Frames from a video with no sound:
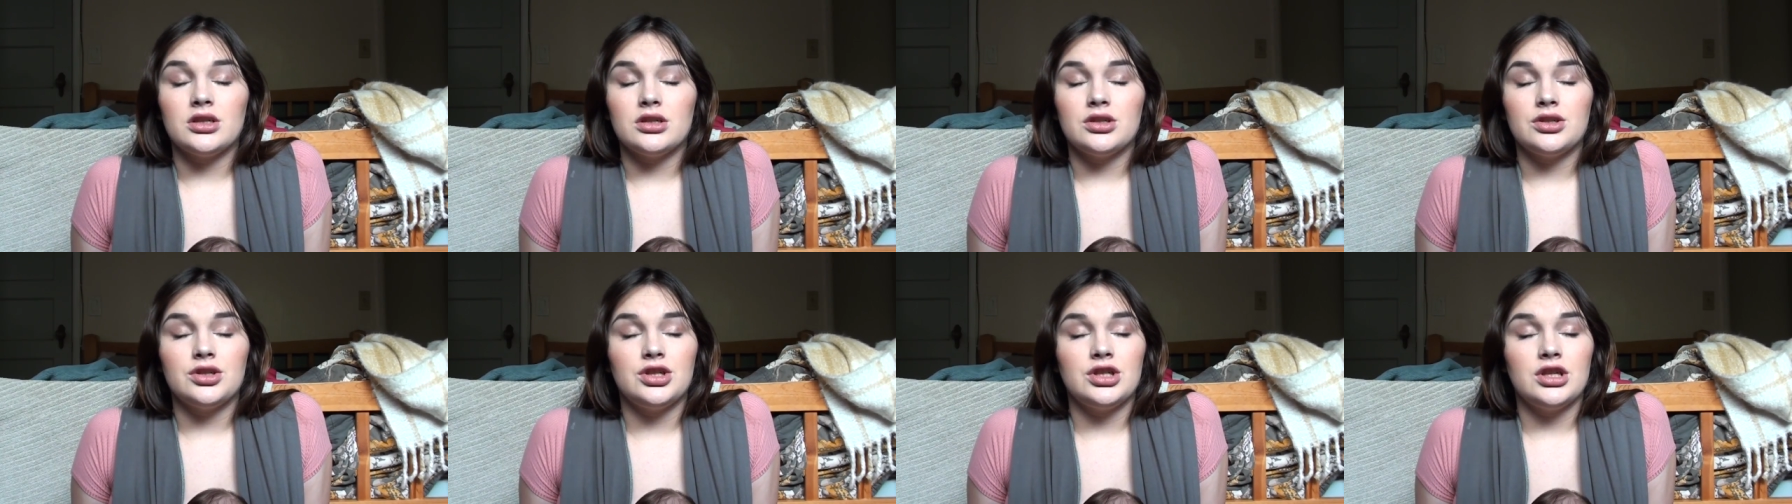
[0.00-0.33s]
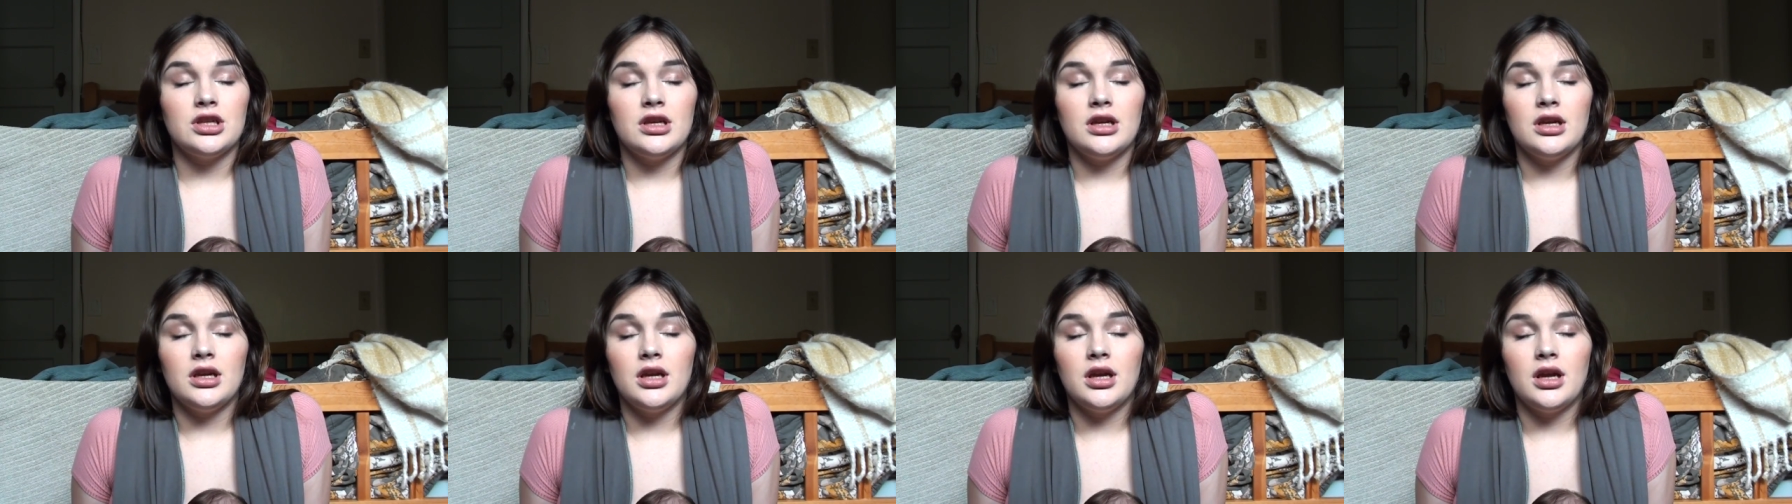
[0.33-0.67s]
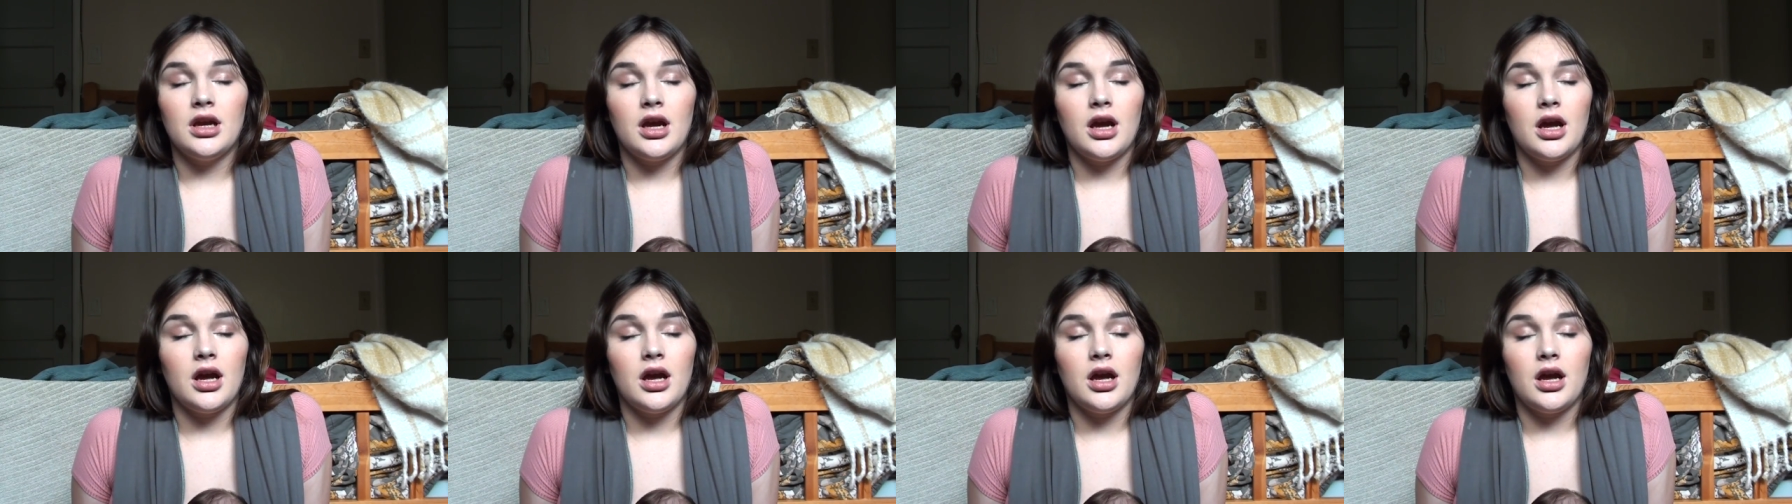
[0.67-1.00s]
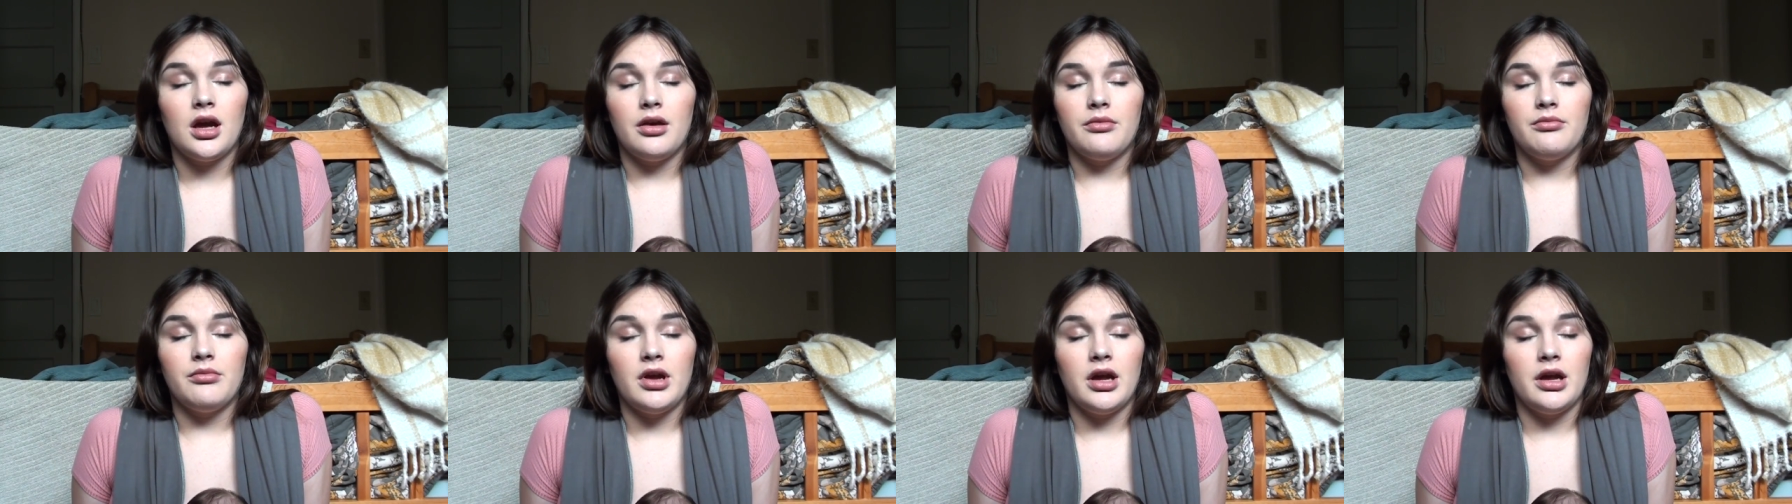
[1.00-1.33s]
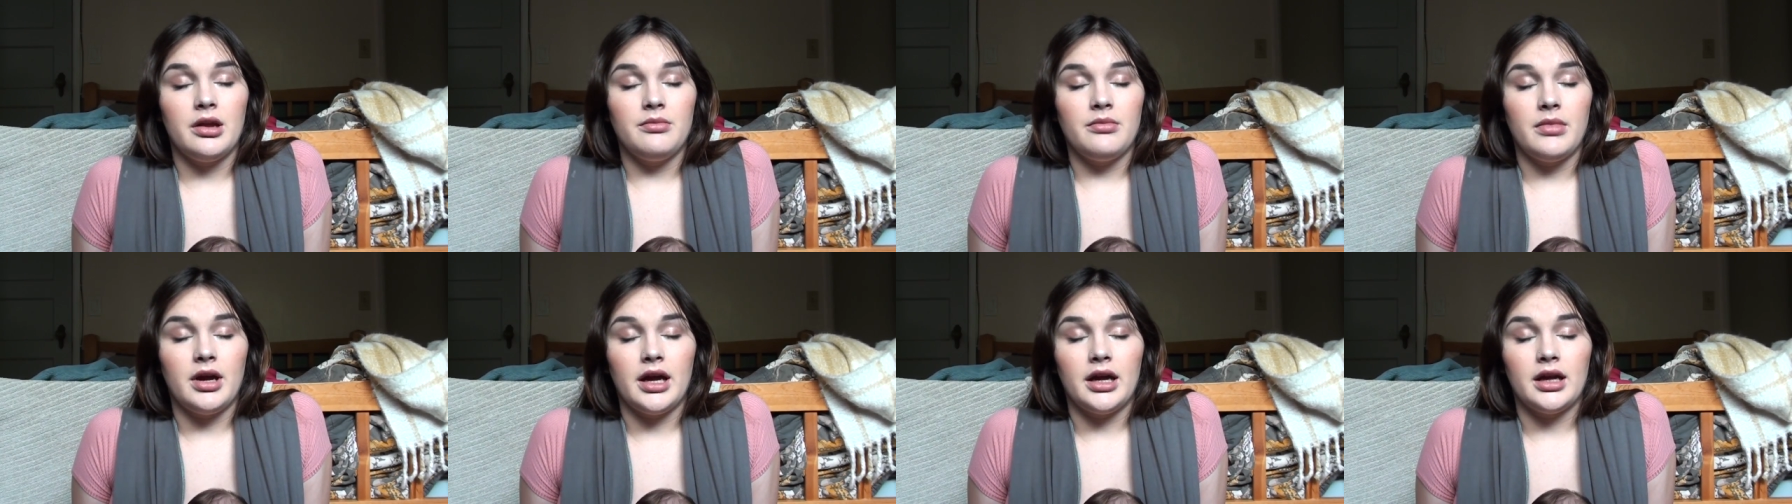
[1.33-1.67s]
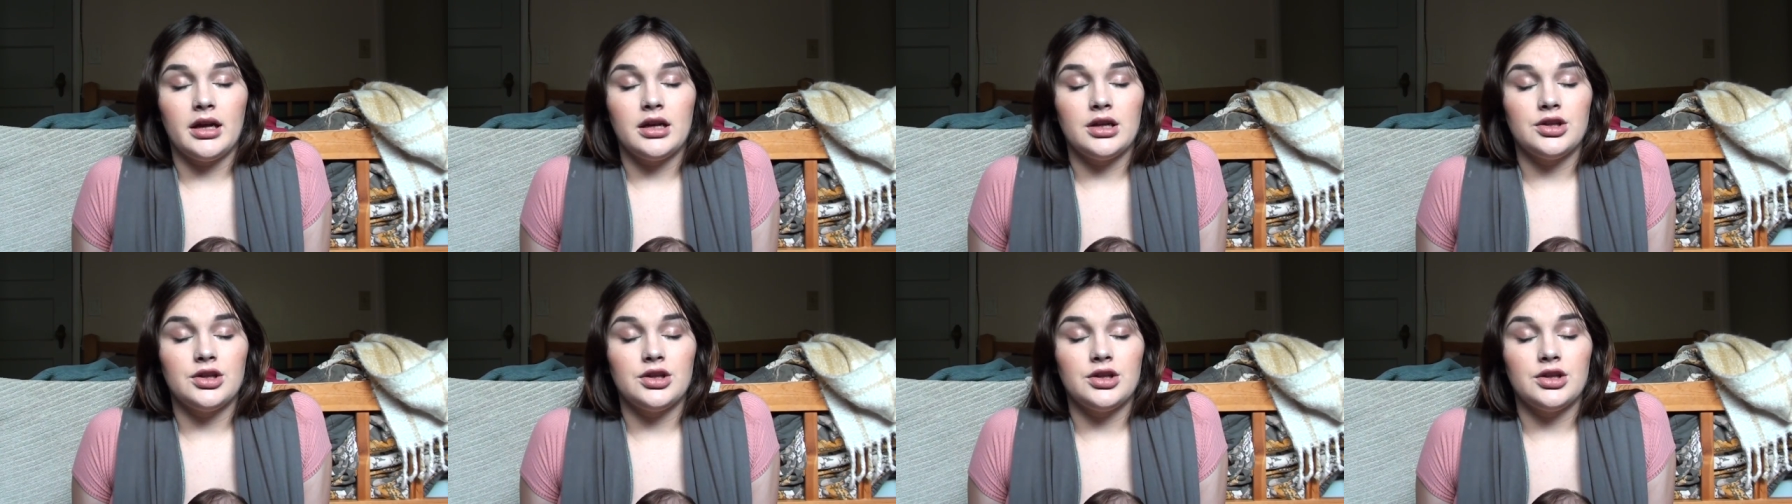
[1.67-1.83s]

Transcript: she made my